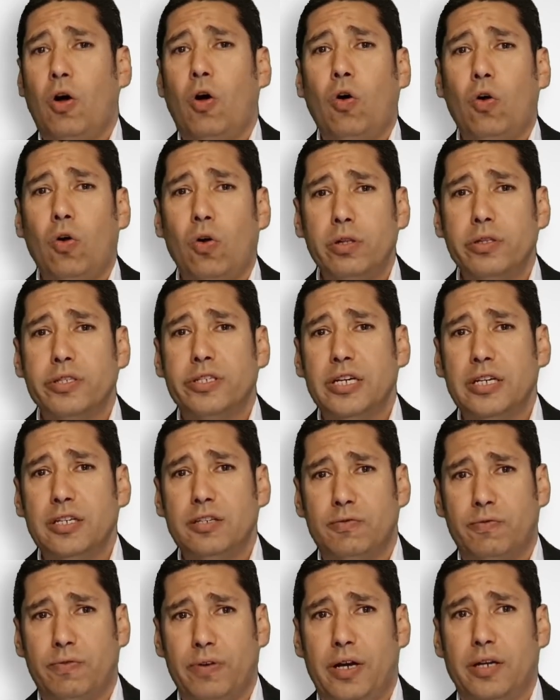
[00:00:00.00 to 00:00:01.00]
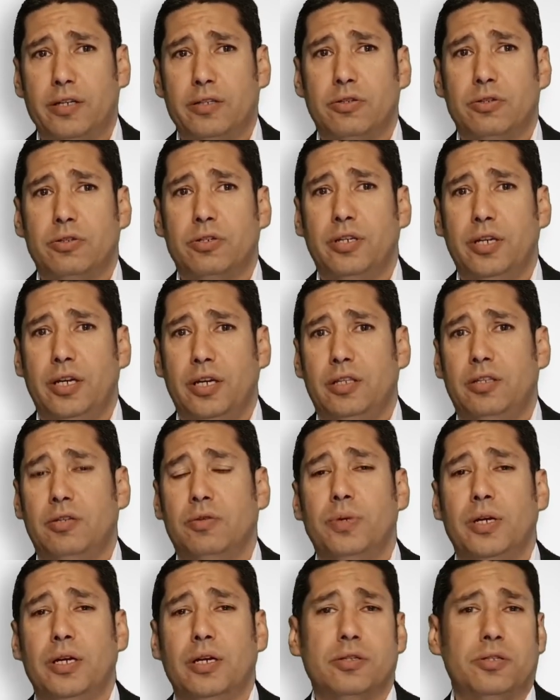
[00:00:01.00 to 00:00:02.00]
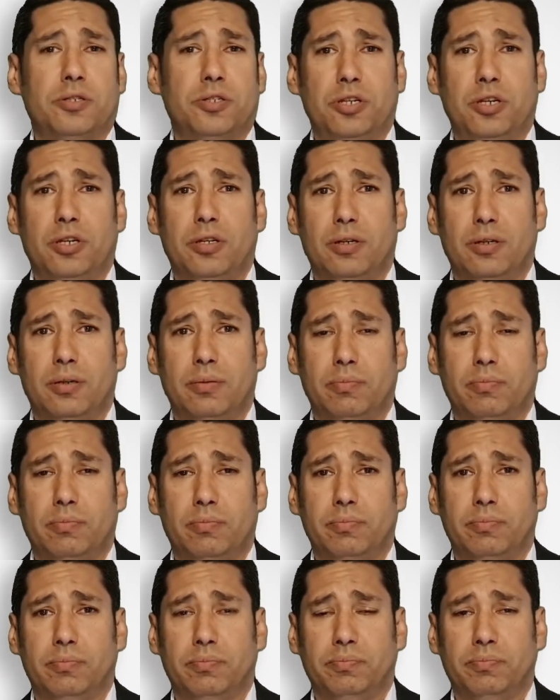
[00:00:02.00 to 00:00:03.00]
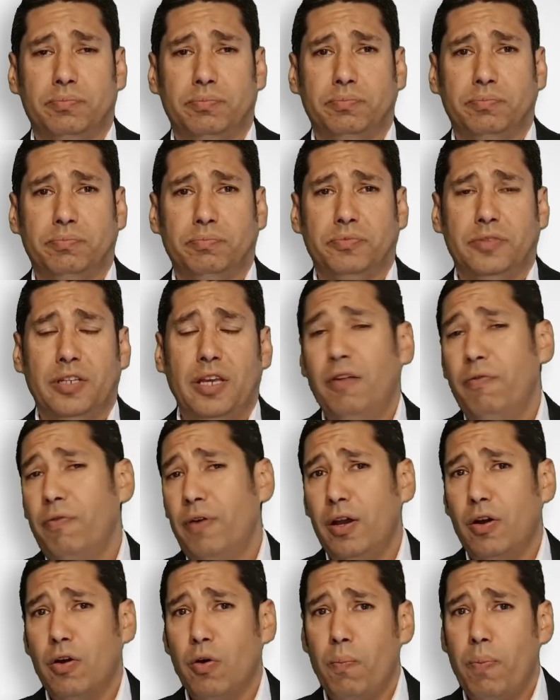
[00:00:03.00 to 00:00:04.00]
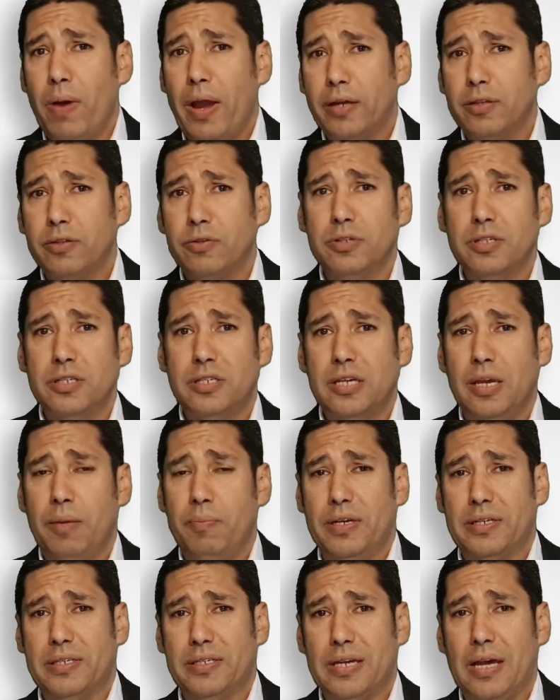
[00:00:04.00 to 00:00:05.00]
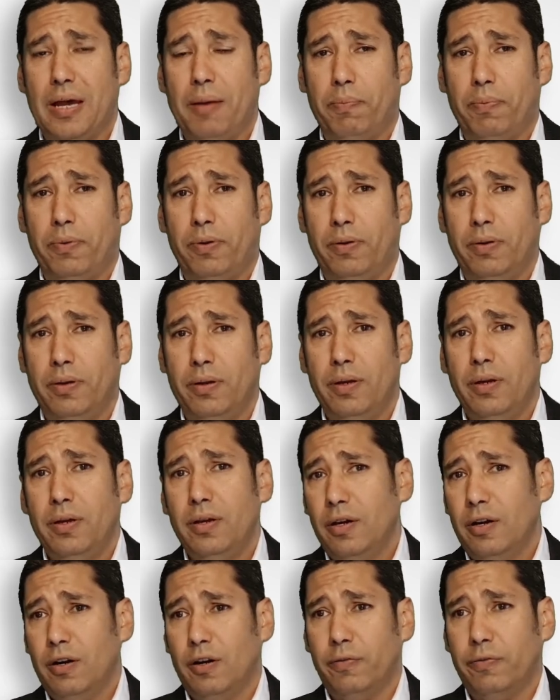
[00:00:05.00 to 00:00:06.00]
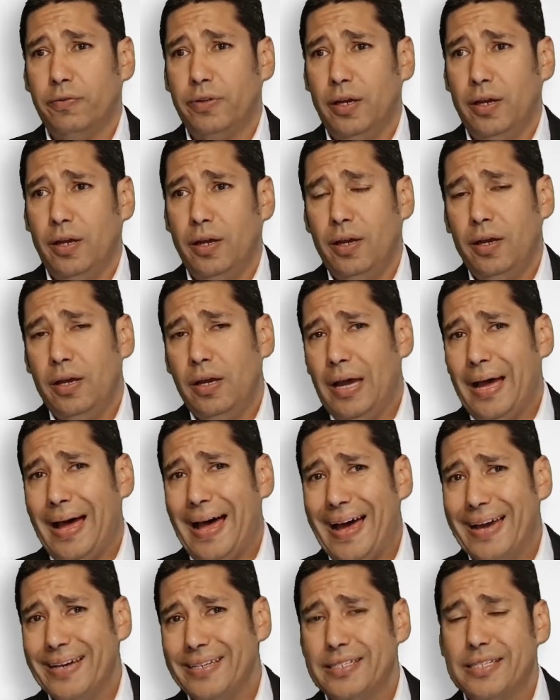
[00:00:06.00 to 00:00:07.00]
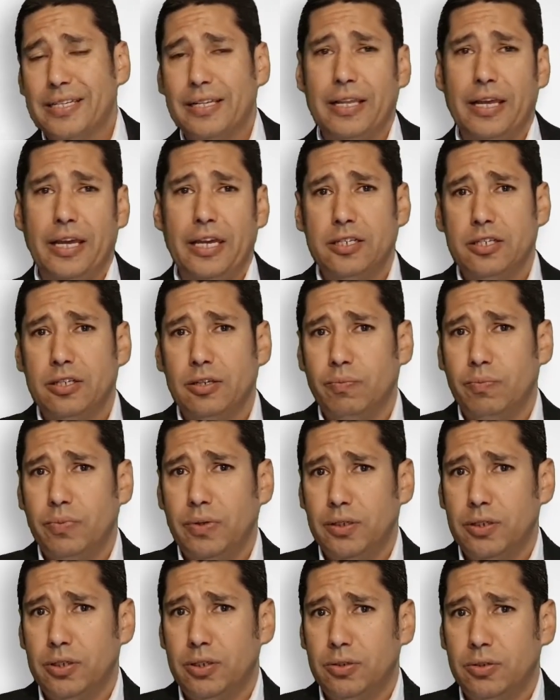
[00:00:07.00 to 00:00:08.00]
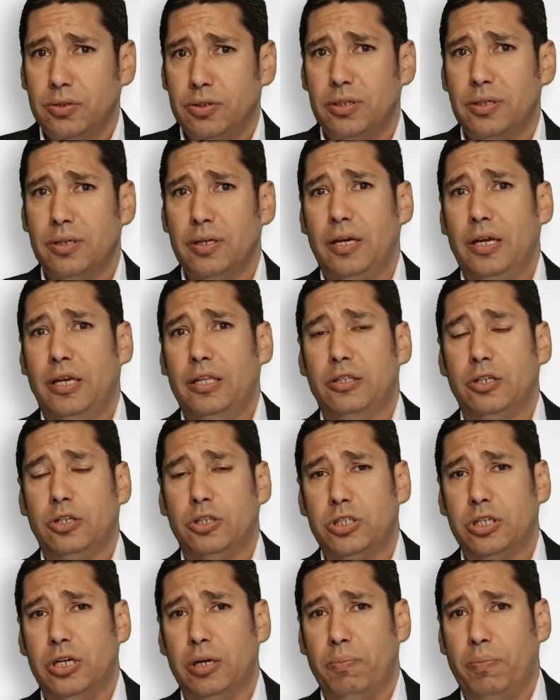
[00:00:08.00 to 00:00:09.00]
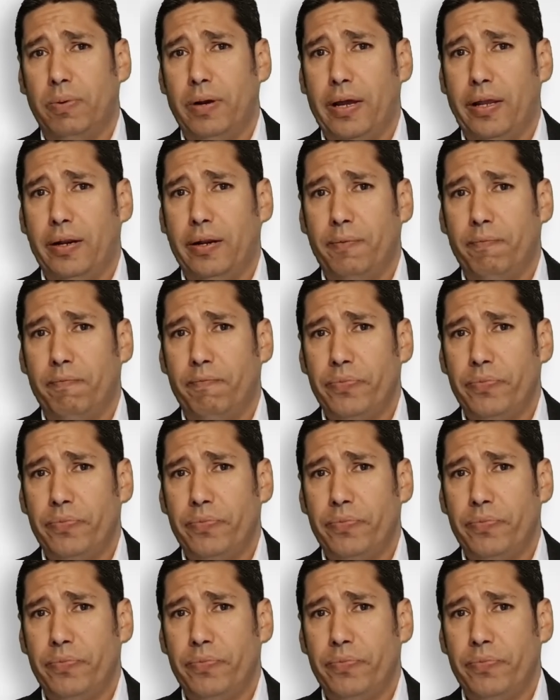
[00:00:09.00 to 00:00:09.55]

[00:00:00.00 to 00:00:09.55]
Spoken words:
All these factors need to be considered. If I go back to the same example of the isolation versus industrial plant,